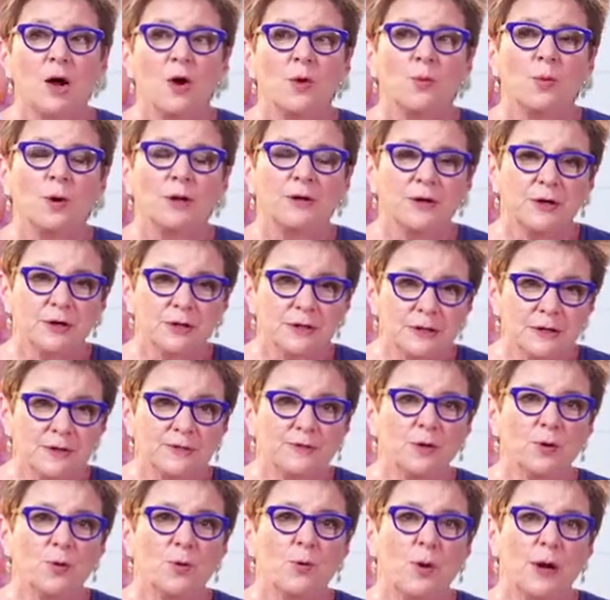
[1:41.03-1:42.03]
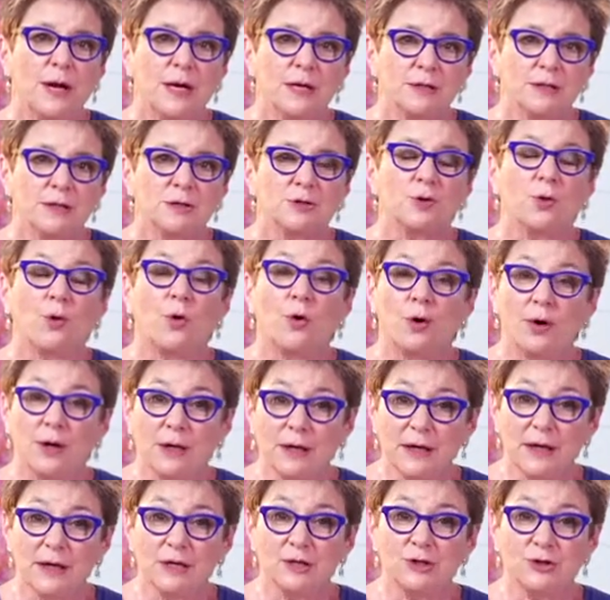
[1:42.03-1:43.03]
Well, there are different ways to
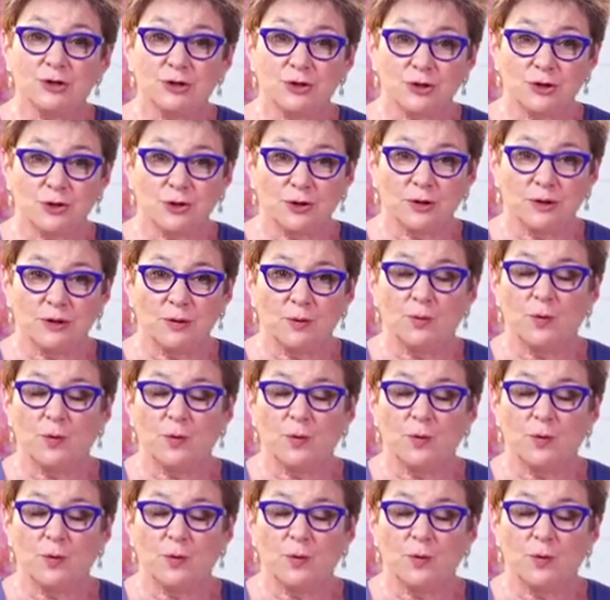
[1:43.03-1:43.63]
organize your journal.